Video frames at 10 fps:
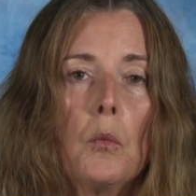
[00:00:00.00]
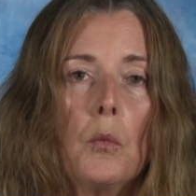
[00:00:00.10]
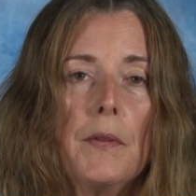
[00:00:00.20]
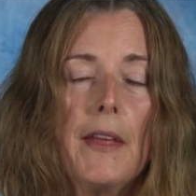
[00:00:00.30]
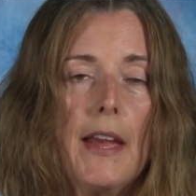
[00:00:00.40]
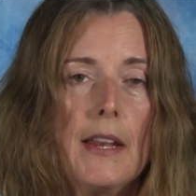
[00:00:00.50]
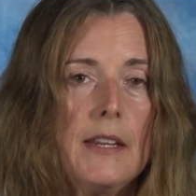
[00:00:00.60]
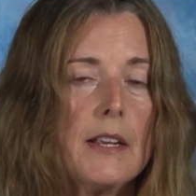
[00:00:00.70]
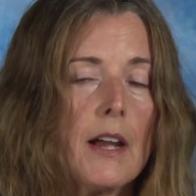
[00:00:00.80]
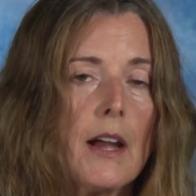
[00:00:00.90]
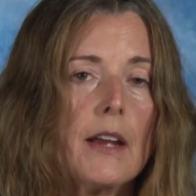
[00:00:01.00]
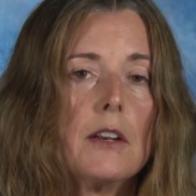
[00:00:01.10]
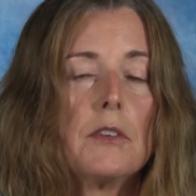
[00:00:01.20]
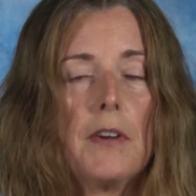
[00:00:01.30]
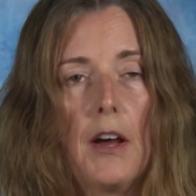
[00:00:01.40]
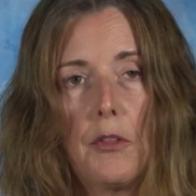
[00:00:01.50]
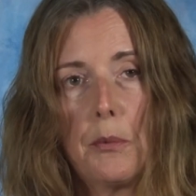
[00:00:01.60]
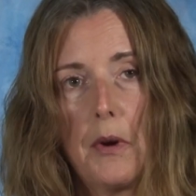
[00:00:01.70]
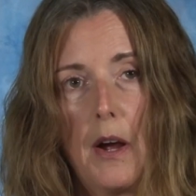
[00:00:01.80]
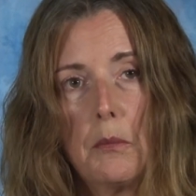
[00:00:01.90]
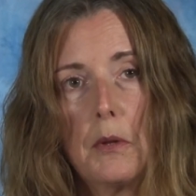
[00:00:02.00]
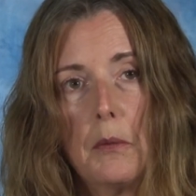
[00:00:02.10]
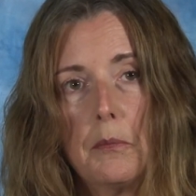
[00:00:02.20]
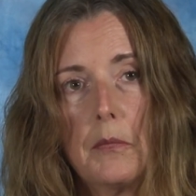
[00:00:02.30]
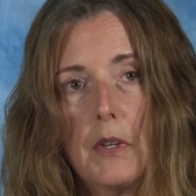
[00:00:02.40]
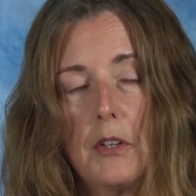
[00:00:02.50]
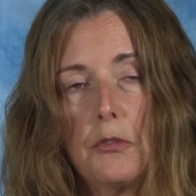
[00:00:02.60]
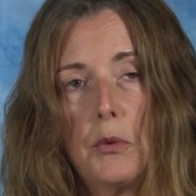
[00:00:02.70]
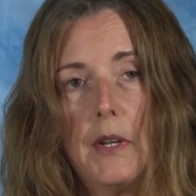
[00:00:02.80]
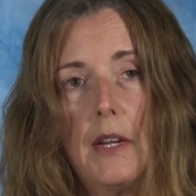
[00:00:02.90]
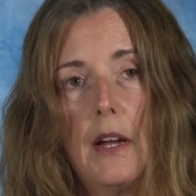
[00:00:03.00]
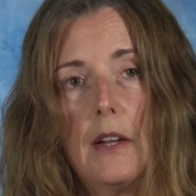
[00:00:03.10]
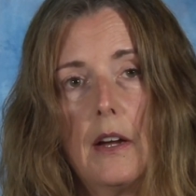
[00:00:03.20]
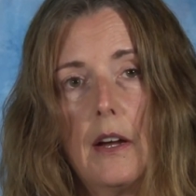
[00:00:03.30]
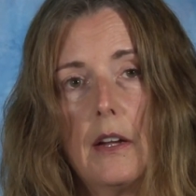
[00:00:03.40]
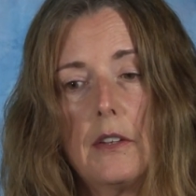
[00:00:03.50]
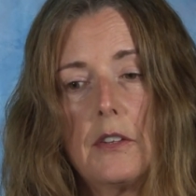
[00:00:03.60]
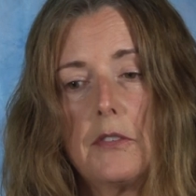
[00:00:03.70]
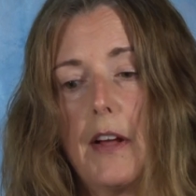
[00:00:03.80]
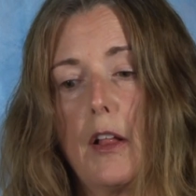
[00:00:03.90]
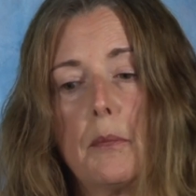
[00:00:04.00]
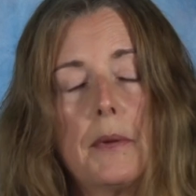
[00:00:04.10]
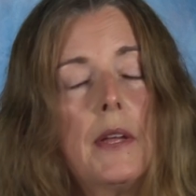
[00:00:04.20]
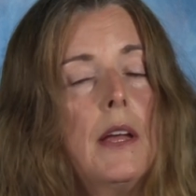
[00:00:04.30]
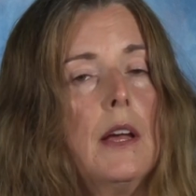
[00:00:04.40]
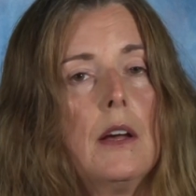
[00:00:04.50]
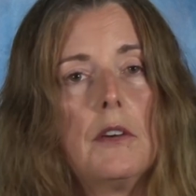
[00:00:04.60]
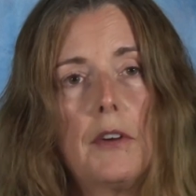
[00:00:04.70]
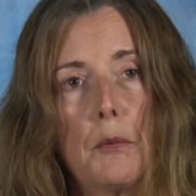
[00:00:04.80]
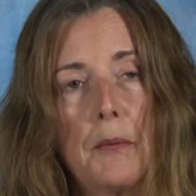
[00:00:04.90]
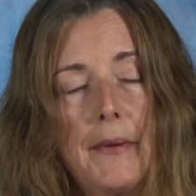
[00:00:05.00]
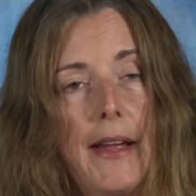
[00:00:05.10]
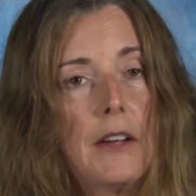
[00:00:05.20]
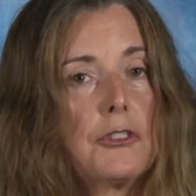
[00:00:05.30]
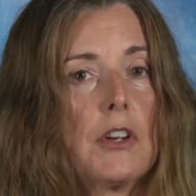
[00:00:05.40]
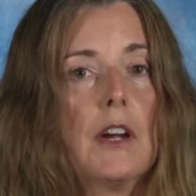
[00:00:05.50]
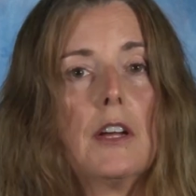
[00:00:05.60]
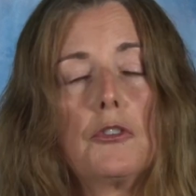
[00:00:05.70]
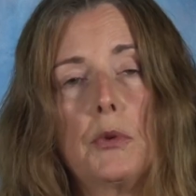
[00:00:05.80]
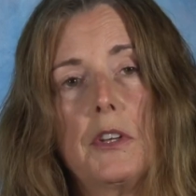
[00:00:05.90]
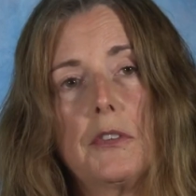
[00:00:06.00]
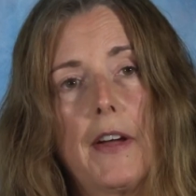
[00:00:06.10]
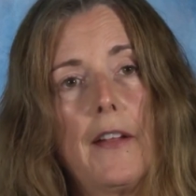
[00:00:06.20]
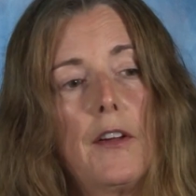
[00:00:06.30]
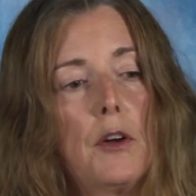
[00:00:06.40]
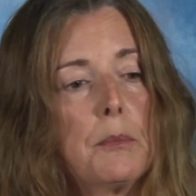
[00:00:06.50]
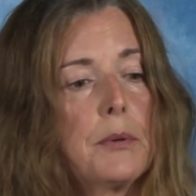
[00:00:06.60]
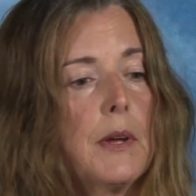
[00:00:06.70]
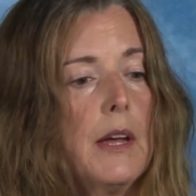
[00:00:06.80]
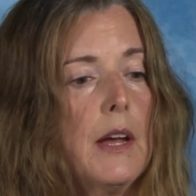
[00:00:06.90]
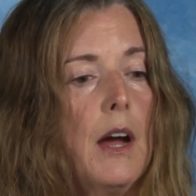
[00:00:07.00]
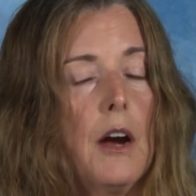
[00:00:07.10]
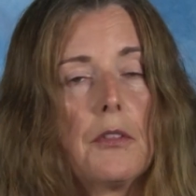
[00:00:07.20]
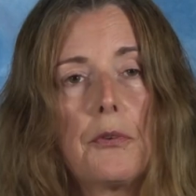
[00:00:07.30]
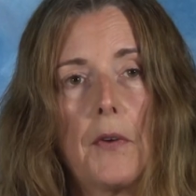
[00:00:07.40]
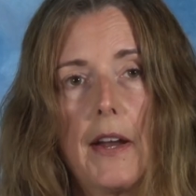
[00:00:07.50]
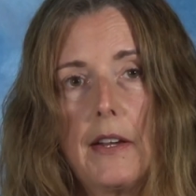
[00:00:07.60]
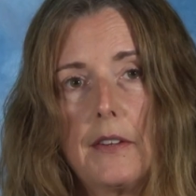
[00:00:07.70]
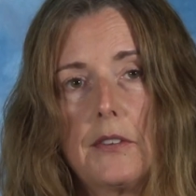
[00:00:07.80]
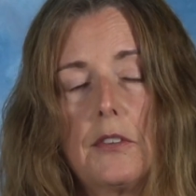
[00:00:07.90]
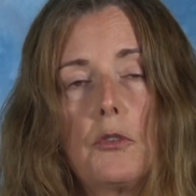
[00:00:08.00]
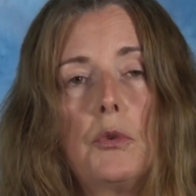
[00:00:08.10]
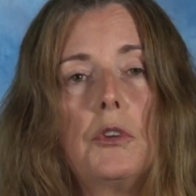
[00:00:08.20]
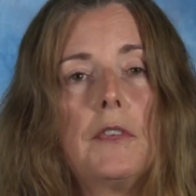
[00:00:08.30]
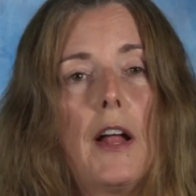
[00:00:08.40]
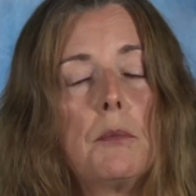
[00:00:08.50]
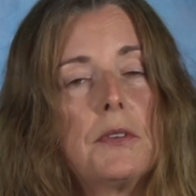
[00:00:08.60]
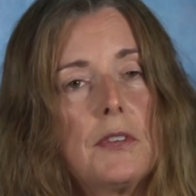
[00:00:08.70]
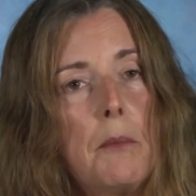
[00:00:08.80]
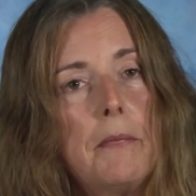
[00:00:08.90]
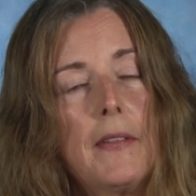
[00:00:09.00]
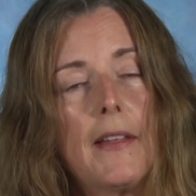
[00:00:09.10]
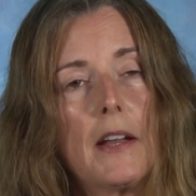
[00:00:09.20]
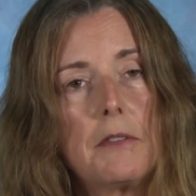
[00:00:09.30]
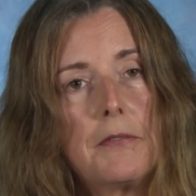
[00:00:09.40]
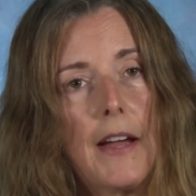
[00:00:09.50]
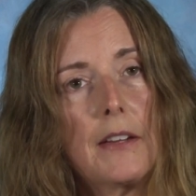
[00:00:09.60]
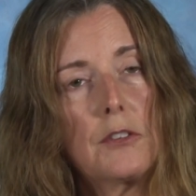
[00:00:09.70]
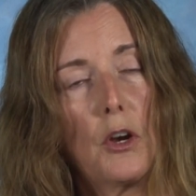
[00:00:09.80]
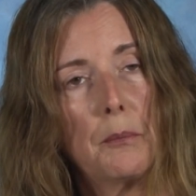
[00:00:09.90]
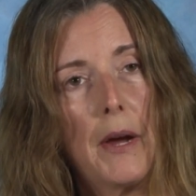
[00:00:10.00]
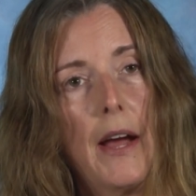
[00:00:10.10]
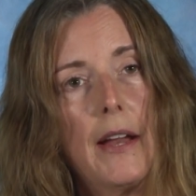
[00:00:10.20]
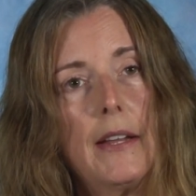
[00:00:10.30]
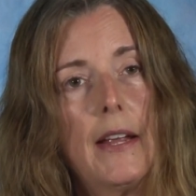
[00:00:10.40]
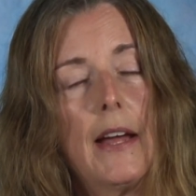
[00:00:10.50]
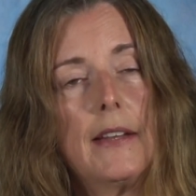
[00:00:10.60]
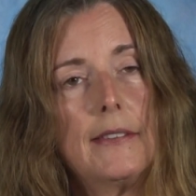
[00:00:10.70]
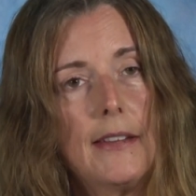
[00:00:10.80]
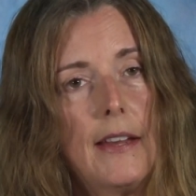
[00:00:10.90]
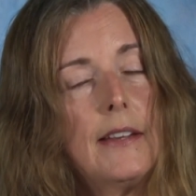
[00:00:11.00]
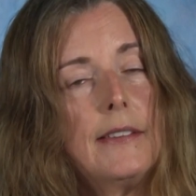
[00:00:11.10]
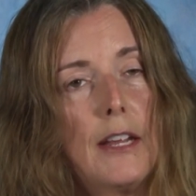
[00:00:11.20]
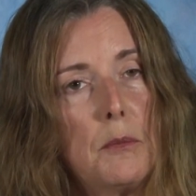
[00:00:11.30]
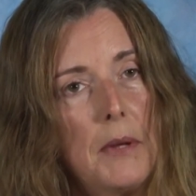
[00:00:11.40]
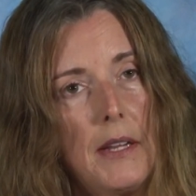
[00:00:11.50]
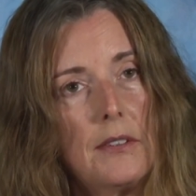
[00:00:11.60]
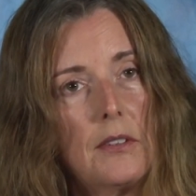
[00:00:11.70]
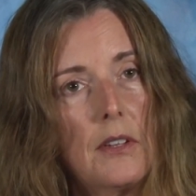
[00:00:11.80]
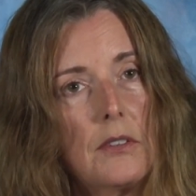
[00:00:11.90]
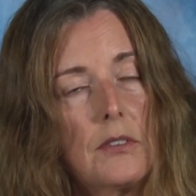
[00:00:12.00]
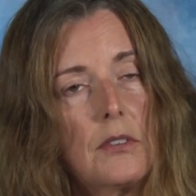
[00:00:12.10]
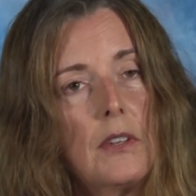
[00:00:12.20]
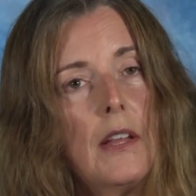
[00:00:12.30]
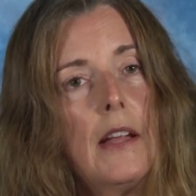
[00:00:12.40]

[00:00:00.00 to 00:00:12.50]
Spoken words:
with any kind of health problem. If we develop fibromyalgia, if we develop arthritis, if we develop something that affects our body on a day-to-day basis,